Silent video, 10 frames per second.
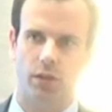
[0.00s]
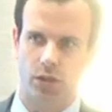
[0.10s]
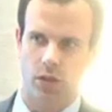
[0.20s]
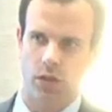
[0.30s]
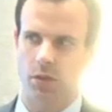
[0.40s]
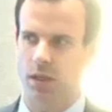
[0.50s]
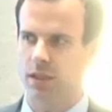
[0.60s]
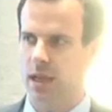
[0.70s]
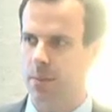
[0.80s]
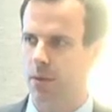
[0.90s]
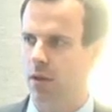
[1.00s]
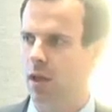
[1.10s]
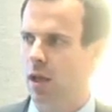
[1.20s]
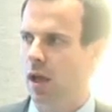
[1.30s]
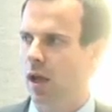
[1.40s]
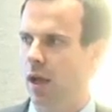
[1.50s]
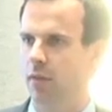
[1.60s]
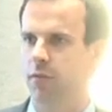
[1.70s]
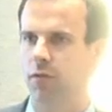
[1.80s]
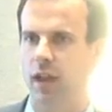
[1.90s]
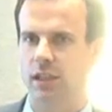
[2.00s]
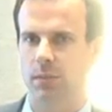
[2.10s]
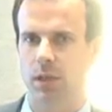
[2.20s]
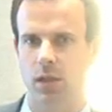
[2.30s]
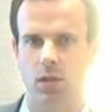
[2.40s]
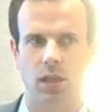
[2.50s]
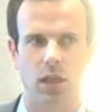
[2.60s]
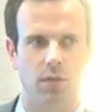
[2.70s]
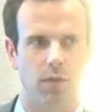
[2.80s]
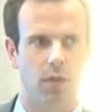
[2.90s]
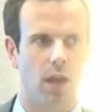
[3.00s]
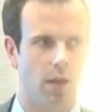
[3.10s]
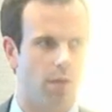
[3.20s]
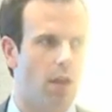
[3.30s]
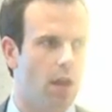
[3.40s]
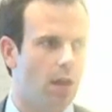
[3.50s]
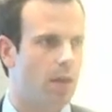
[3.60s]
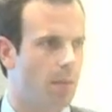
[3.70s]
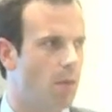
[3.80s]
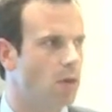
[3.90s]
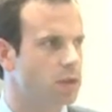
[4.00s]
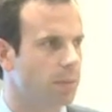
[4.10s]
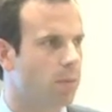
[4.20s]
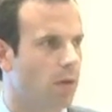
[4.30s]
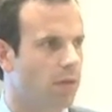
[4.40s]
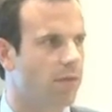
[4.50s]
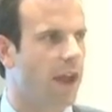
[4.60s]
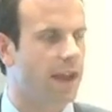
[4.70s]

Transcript: and I'll show you an example, in flexibly looking for kind of the most important